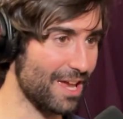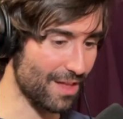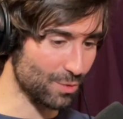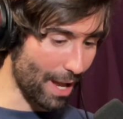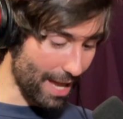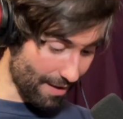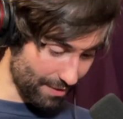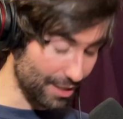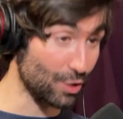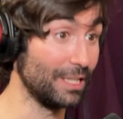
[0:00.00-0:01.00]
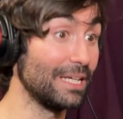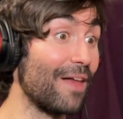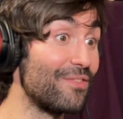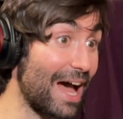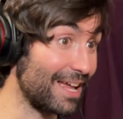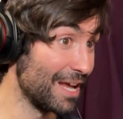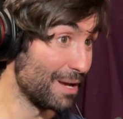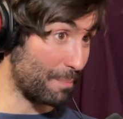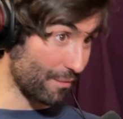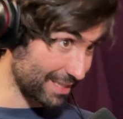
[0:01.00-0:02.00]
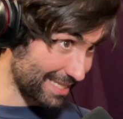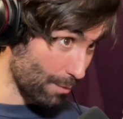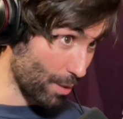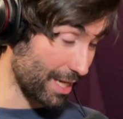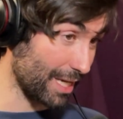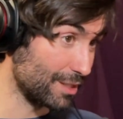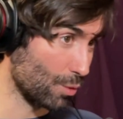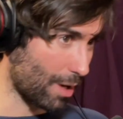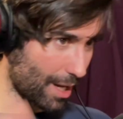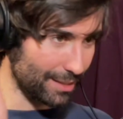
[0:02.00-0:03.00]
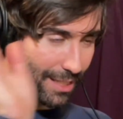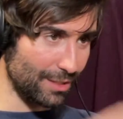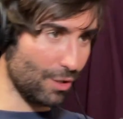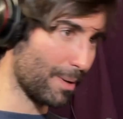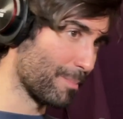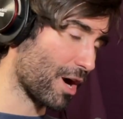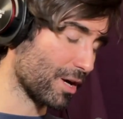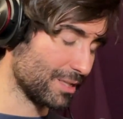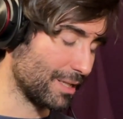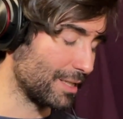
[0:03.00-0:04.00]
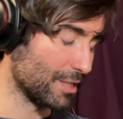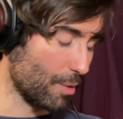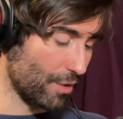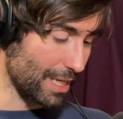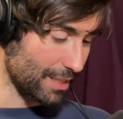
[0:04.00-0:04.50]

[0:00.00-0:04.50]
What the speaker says: yeah. That's why I have actually, and that perfect segue into. I'll tell you about my Arkansas days some other day,